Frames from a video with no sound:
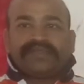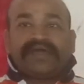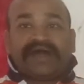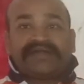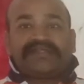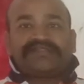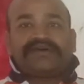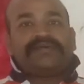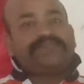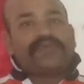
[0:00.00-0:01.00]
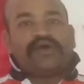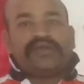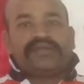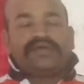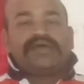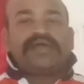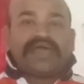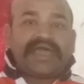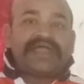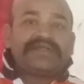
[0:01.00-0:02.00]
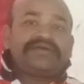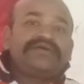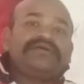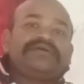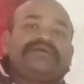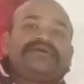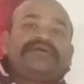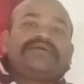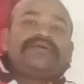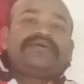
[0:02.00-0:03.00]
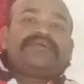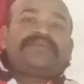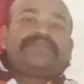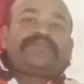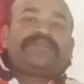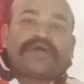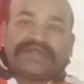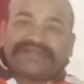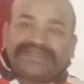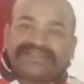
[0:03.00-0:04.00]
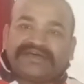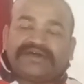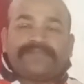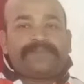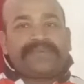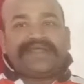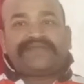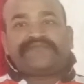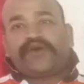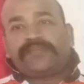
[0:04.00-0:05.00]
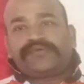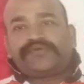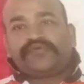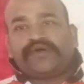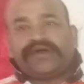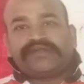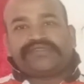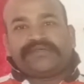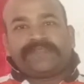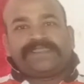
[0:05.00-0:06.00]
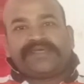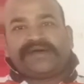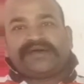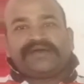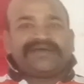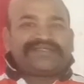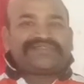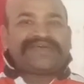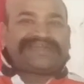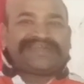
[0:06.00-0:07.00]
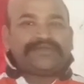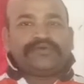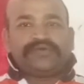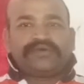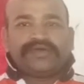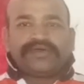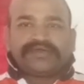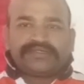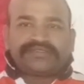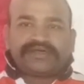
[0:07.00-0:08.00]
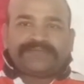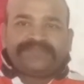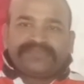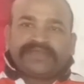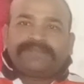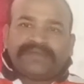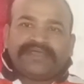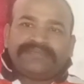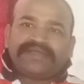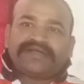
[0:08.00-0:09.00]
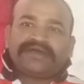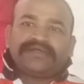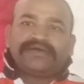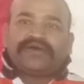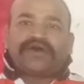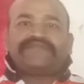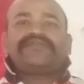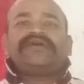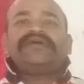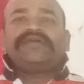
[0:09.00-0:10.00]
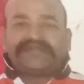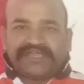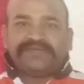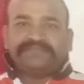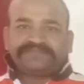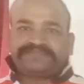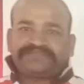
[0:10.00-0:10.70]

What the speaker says: under the ball and pointing the platform towards the setter who is the playmaker of the team.